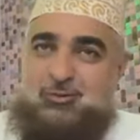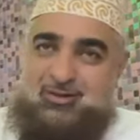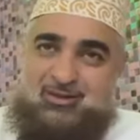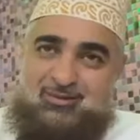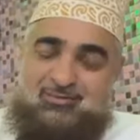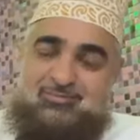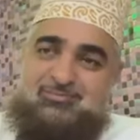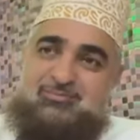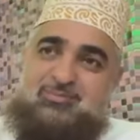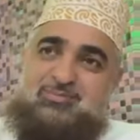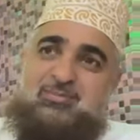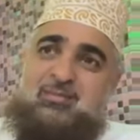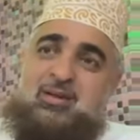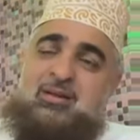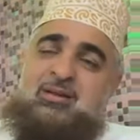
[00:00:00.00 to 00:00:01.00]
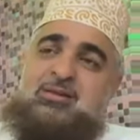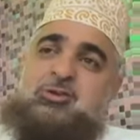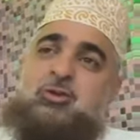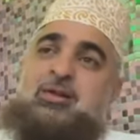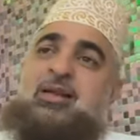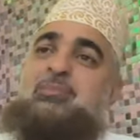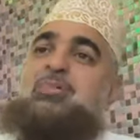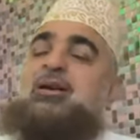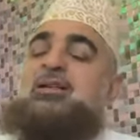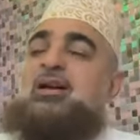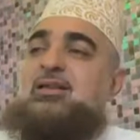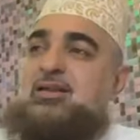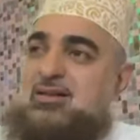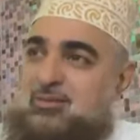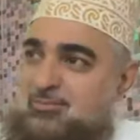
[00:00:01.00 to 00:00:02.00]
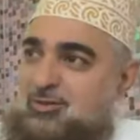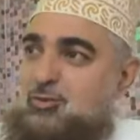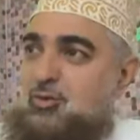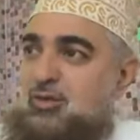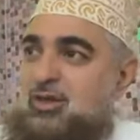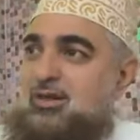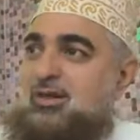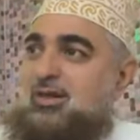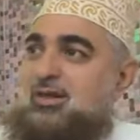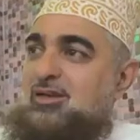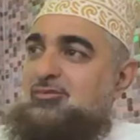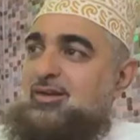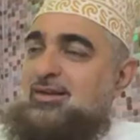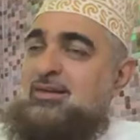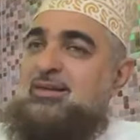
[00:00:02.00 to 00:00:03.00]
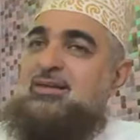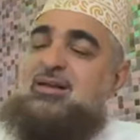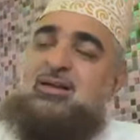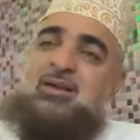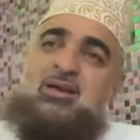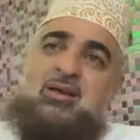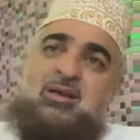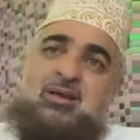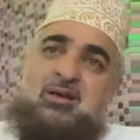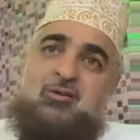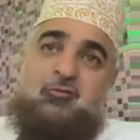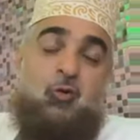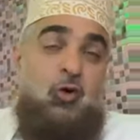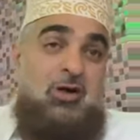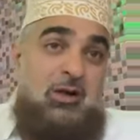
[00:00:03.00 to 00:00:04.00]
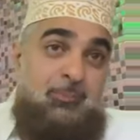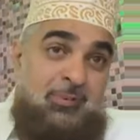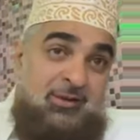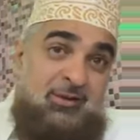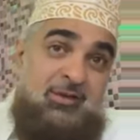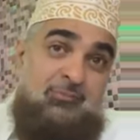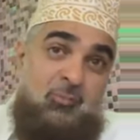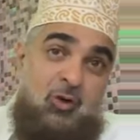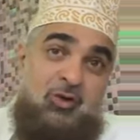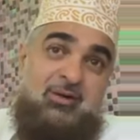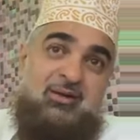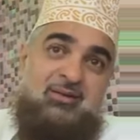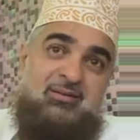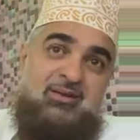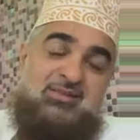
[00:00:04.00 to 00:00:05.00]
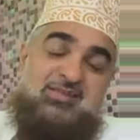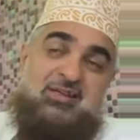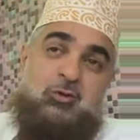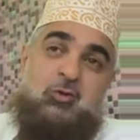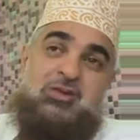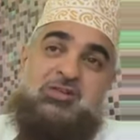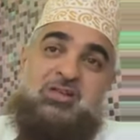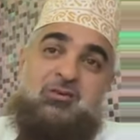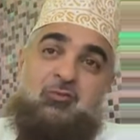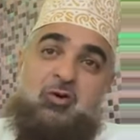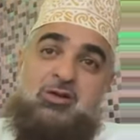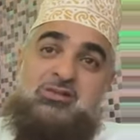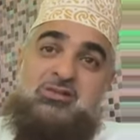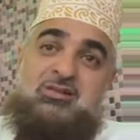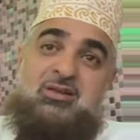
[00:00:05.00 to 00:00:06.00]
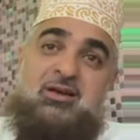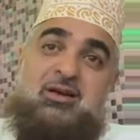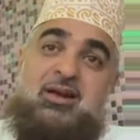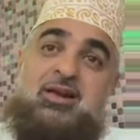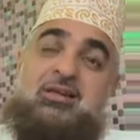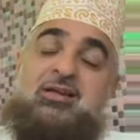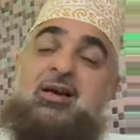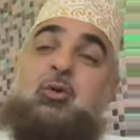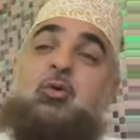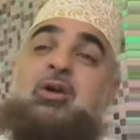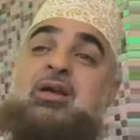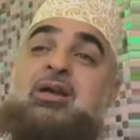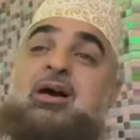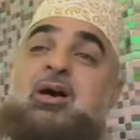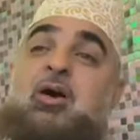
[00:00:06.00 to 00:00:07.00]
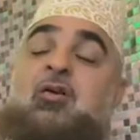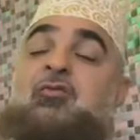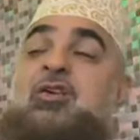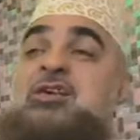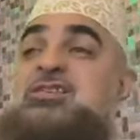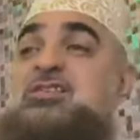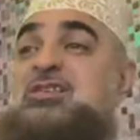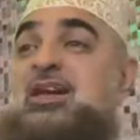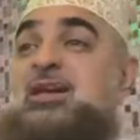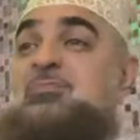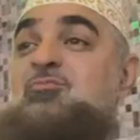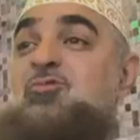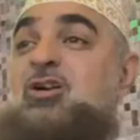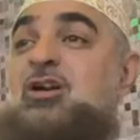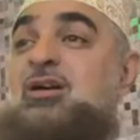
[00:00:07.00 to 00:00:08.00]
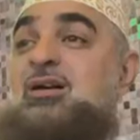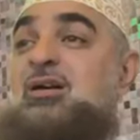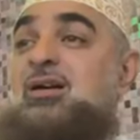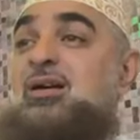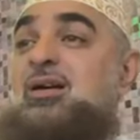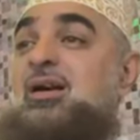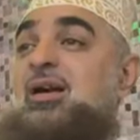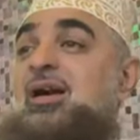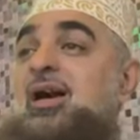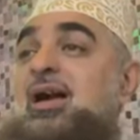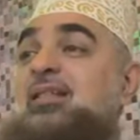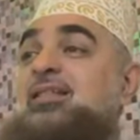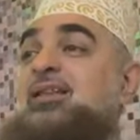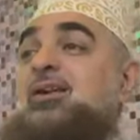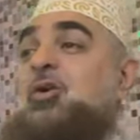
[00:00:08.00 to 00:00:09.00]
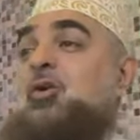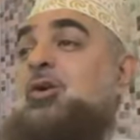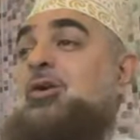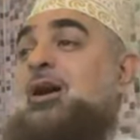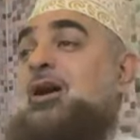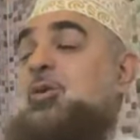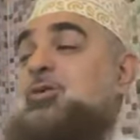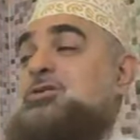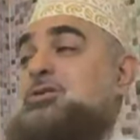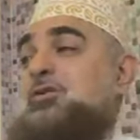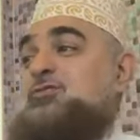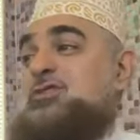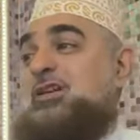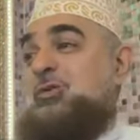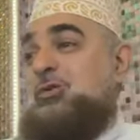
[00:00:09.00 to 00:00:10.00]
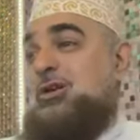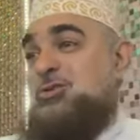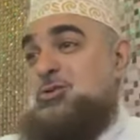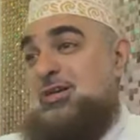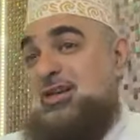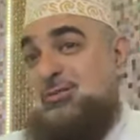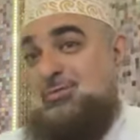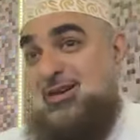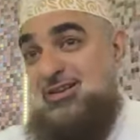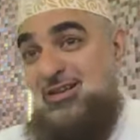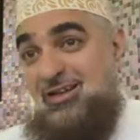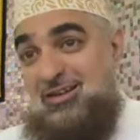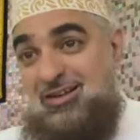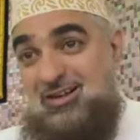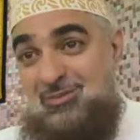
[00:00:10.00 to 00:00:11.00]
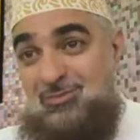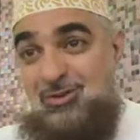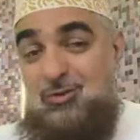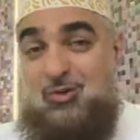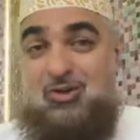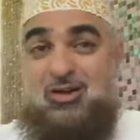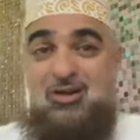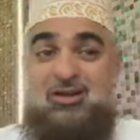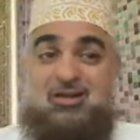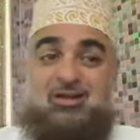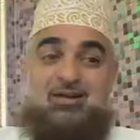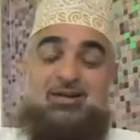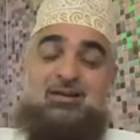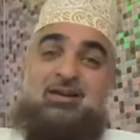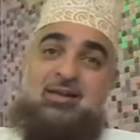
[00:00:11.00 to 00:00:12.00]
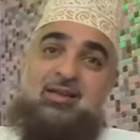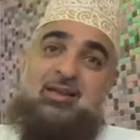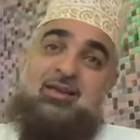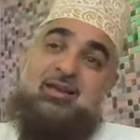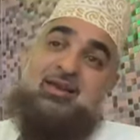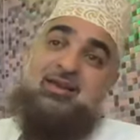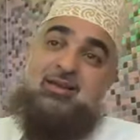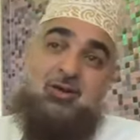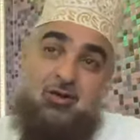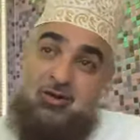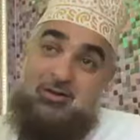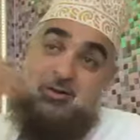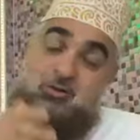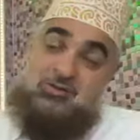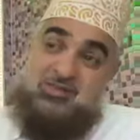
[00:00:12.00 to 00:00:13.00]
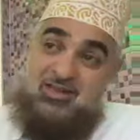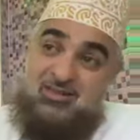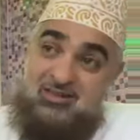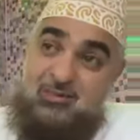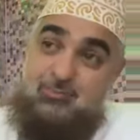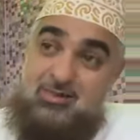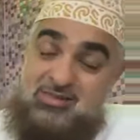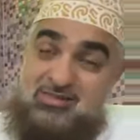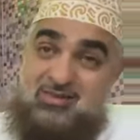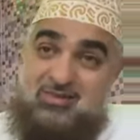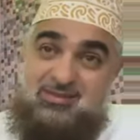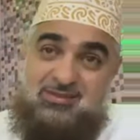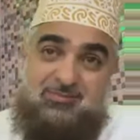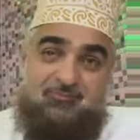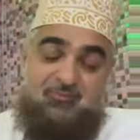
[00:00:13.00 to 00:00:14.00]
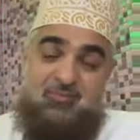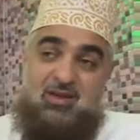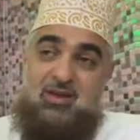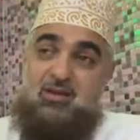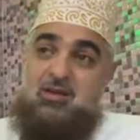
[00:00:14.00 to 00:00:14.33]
Junaid Baghdadi rahmatullahi alayhi with him woke up in the morning. The situation was, the great awliya of his time were at the house of Sayyiduna Junaid Baghdadi rahmatullahi alayhi in order to seek the blessings.